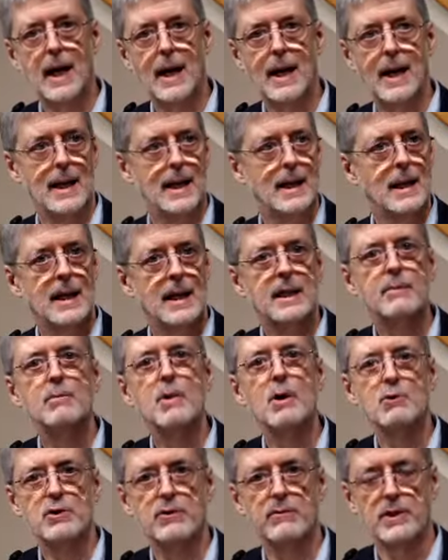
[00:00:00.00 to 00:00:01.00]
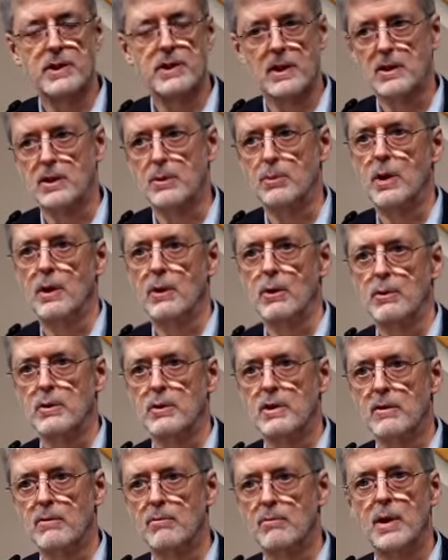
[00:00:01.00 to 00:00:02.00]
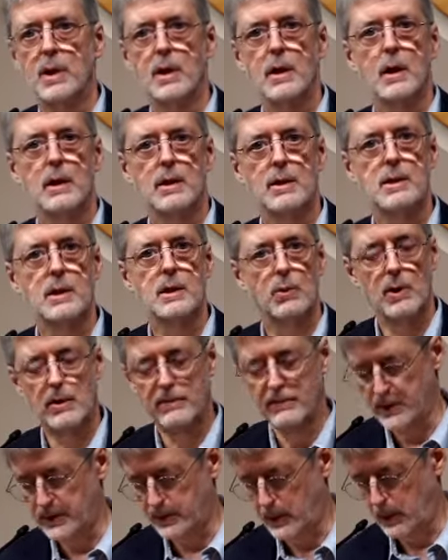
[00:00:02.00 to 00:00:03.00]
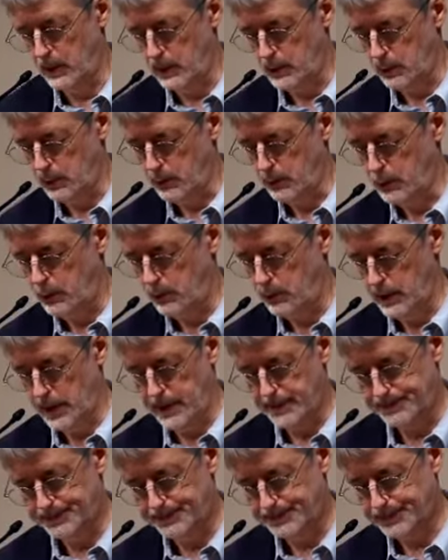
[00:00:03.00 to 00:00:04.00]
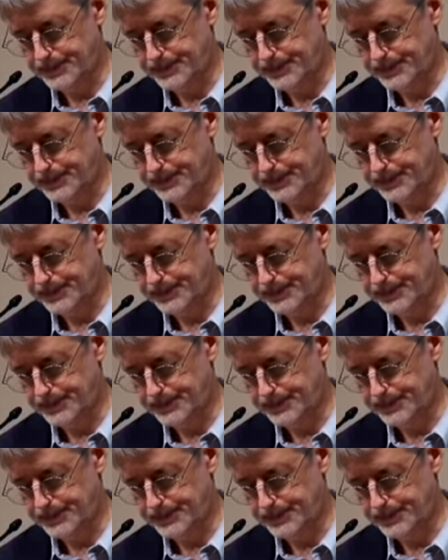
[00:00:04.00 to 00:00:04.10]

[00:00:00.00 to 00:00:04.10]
I, like most of us, I suppose, have been on somewhat of a spiritual journey.